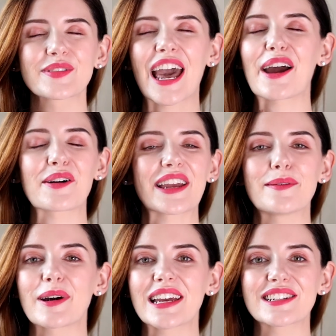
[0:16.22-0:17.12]
How are you,
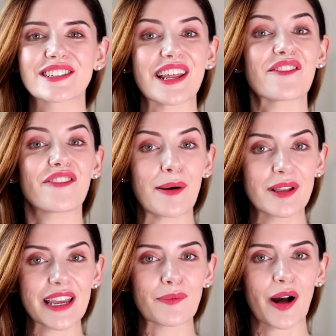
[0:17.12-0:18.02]
my internet
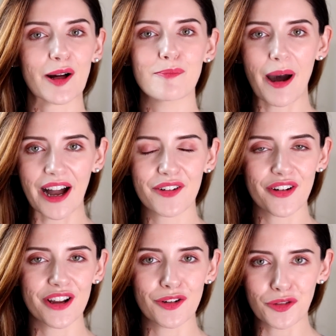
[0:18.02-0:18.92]
family, and welcome back
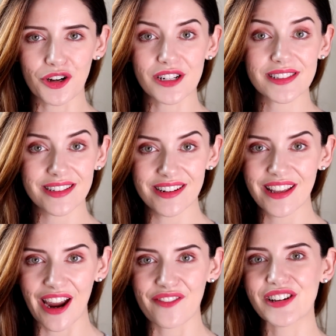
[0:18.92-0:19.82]
for another
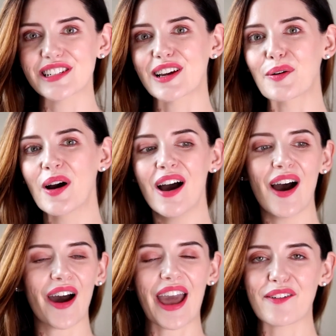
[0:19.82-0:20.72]
skincare video.
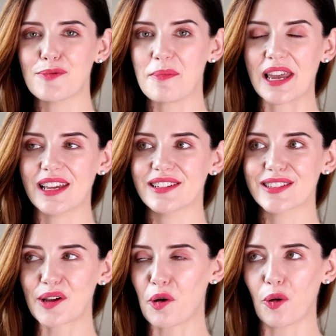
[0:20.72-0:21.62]
I haven't made
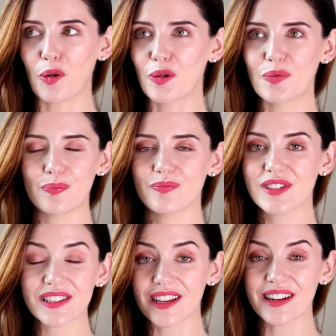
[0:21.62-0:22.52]
a whole
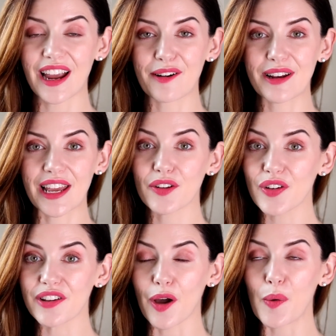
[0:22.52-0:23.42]
skincare related
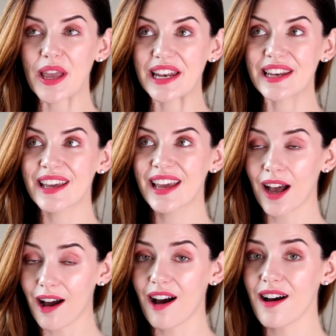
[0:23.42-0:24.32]
video in
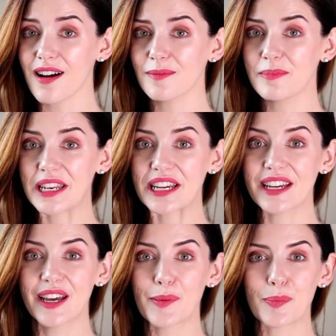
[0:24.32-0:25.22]
a hot minute,
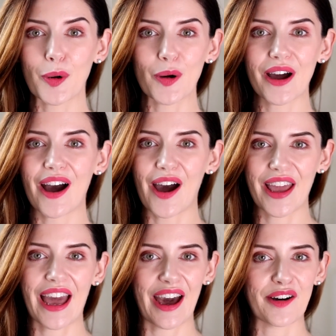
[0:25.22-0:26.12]
but
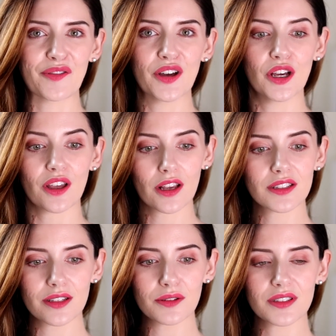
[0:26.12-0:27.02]
I have
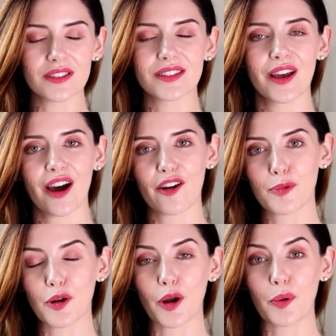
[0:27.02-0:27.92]
excuses. I've
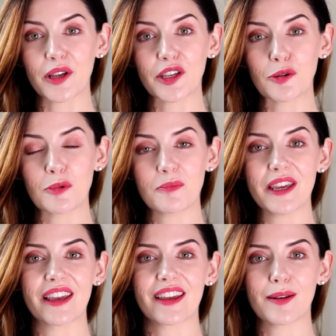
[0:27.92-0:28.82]
been growing a human
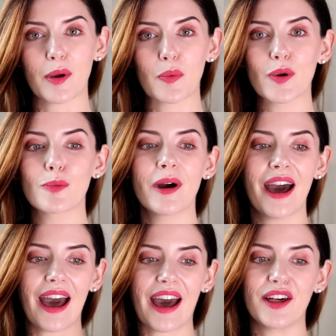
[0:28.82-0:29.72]
being in my womb
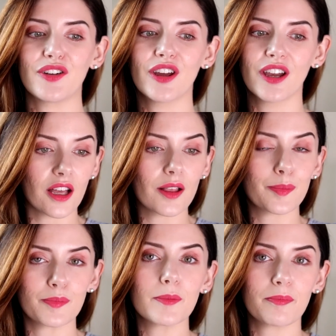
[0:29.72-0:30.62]
and a
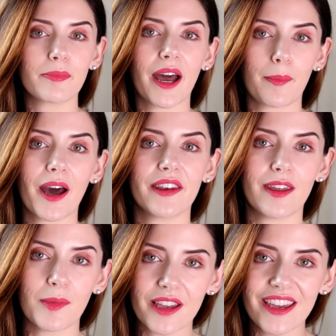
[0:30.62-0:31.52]

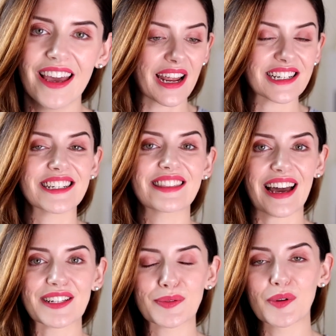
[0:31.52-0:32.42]
pandemic, actually
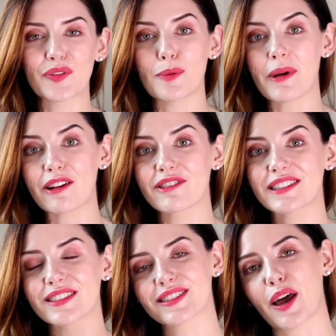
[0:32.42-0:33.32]
that's one of the main
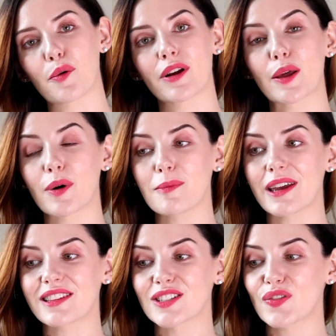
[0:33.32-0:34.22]
reasons I really want to
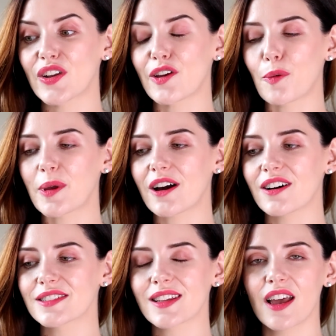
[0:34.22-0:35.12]
make this video,
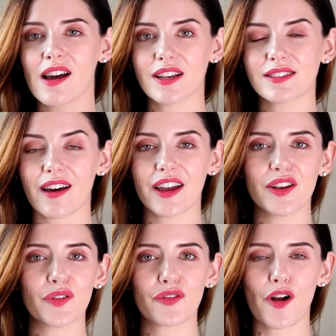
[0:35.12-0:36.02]
because
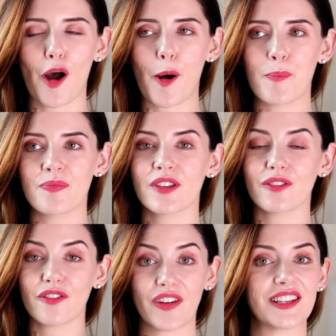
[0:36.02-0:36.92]
aside from
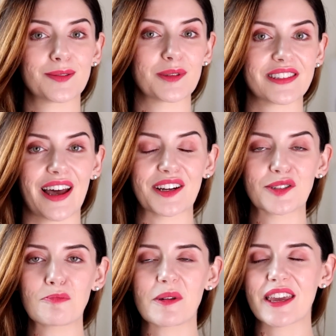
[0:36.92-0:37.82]
face
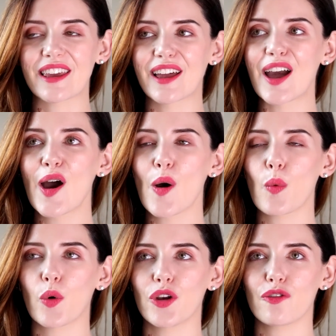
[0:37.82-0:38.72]
massage being
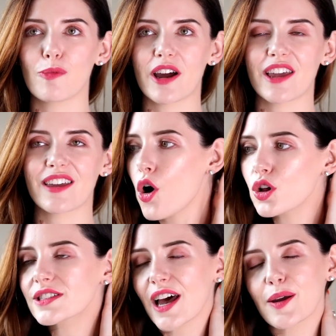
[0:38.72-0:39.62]
one of my
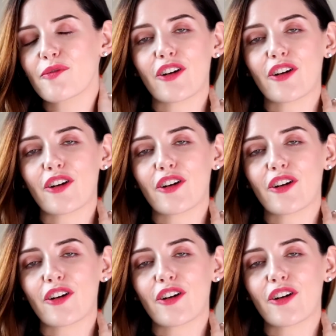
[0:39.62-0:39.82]
all-time